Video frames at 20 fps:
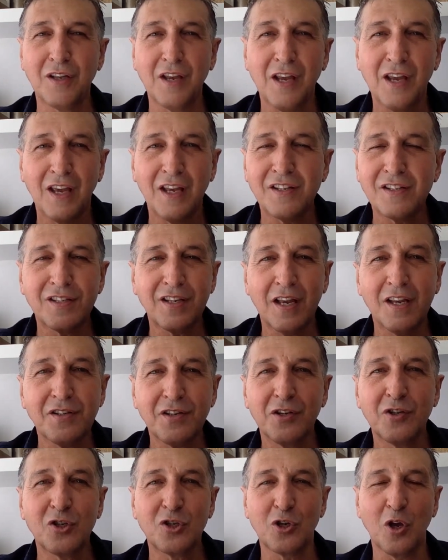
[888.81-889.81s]
It says it
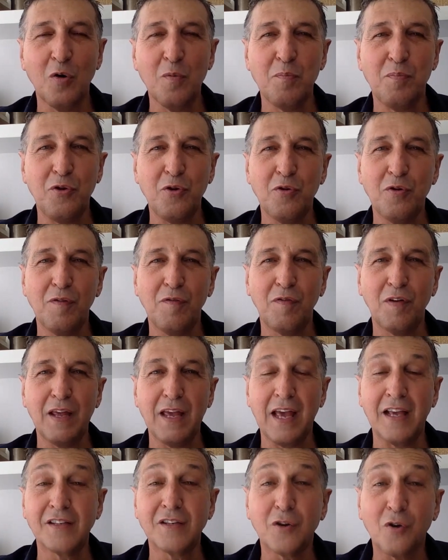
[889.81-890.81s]
so beautifully,
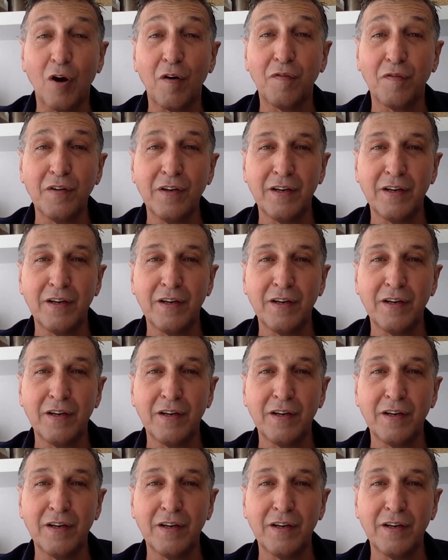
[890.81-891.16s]
as it often